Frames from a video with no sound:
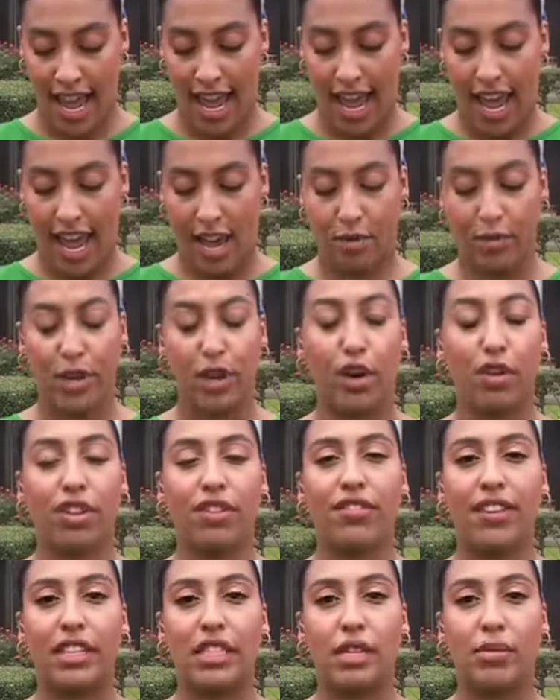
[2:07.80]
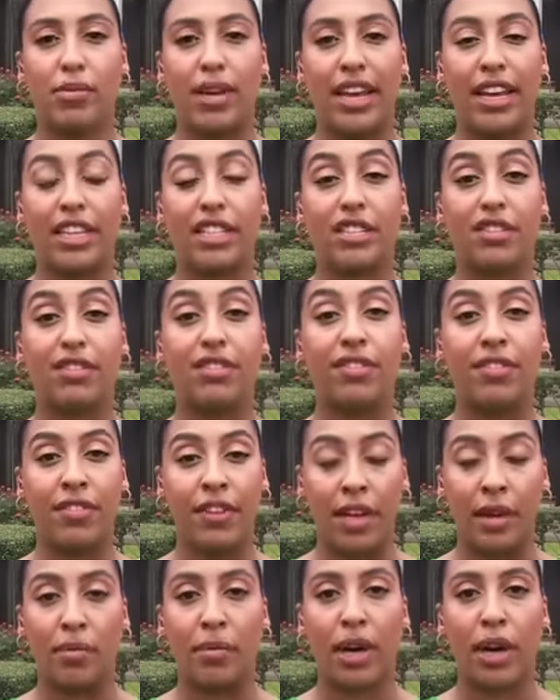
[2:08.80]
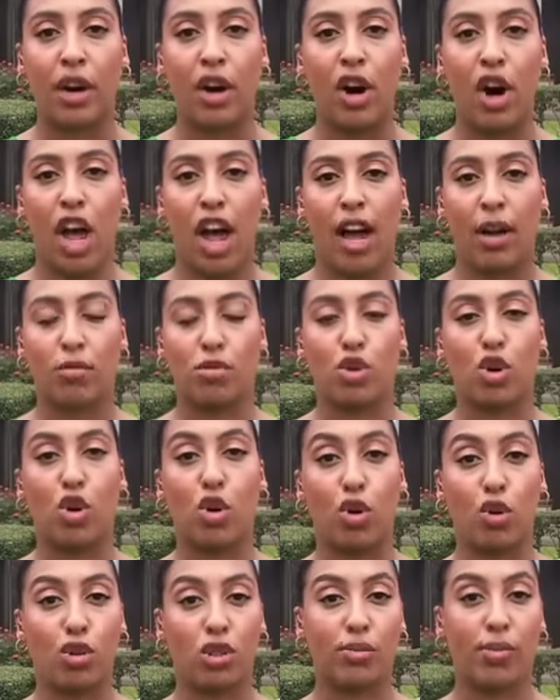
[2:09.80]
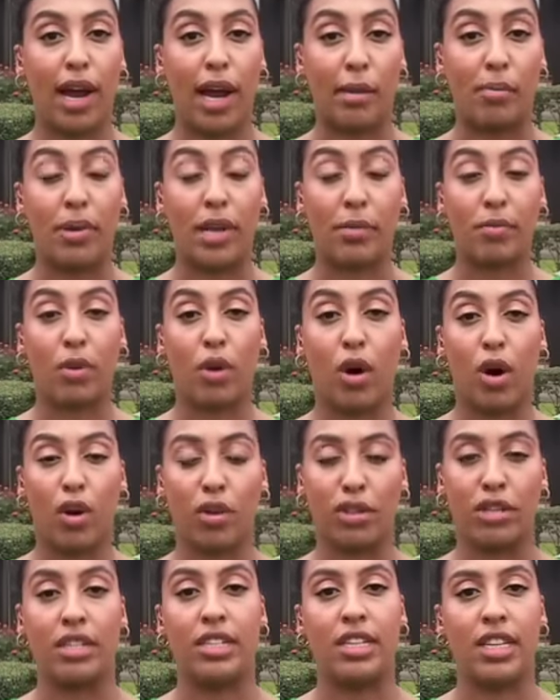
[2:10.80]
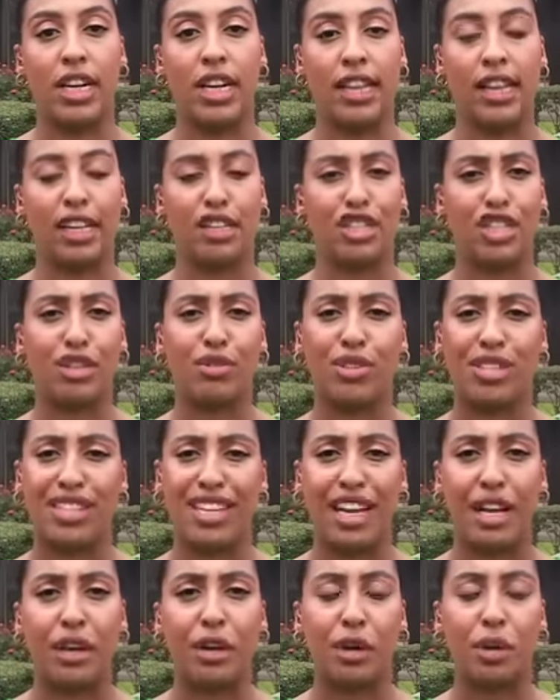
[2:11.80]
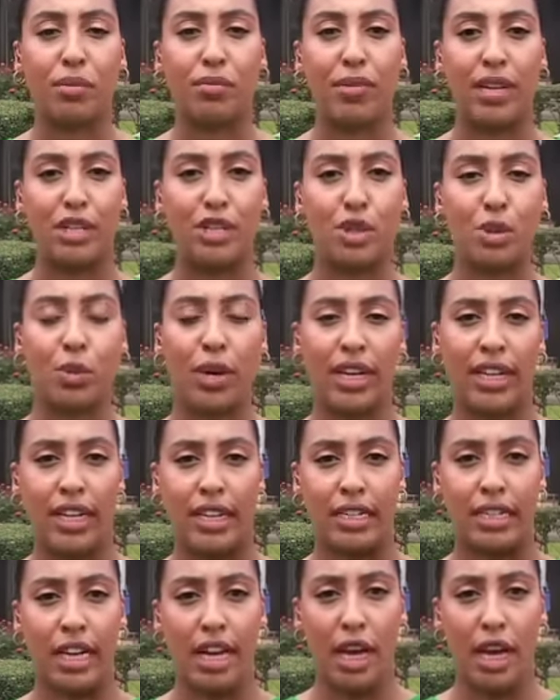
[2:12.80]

and we know the victim is female. I'm told by people on the scene that she was in her mid 20s.